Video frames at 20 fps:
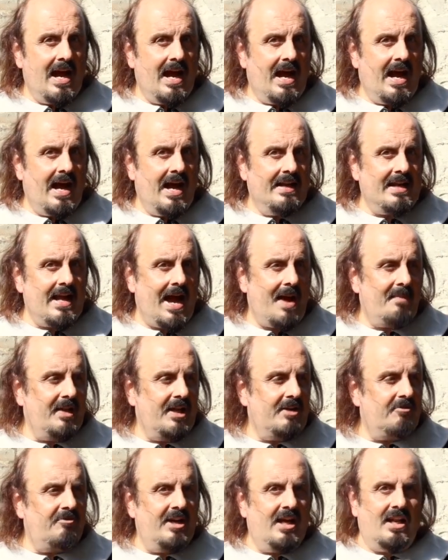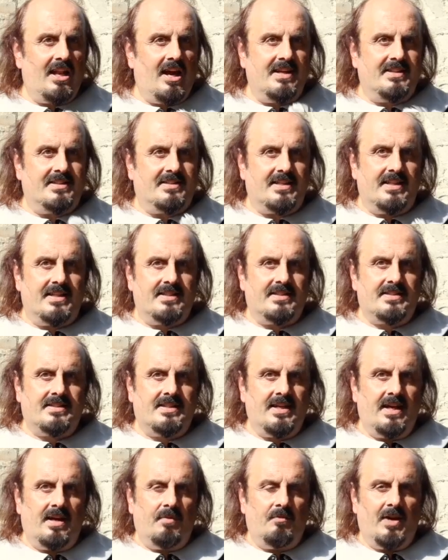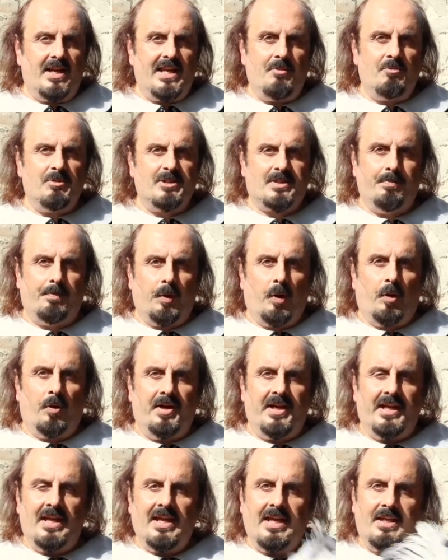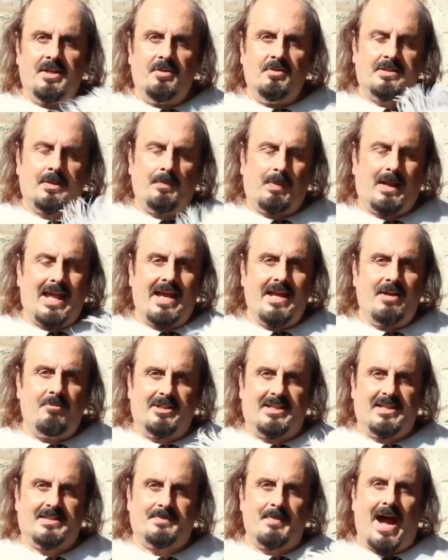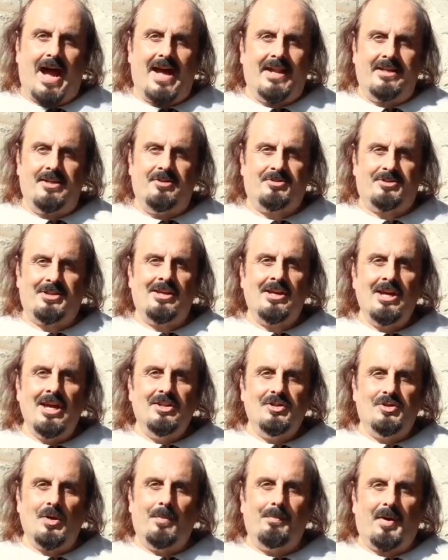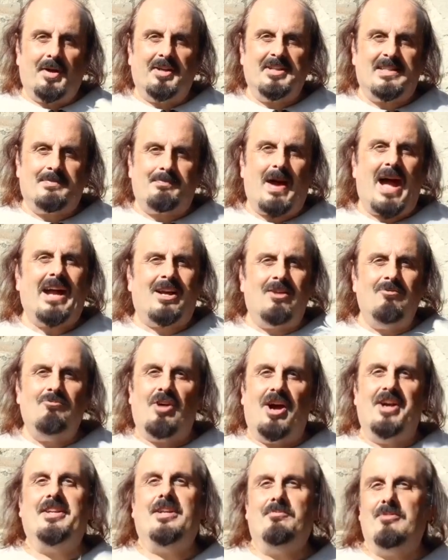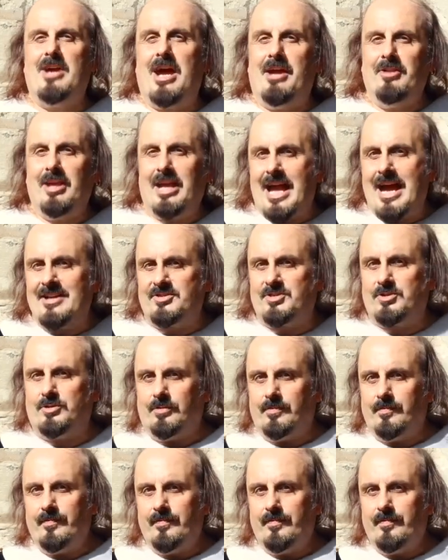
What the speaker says: And Hamlet realises that when he was a boy, he used to play with this man. He used to jump on his back and ride him round the castle.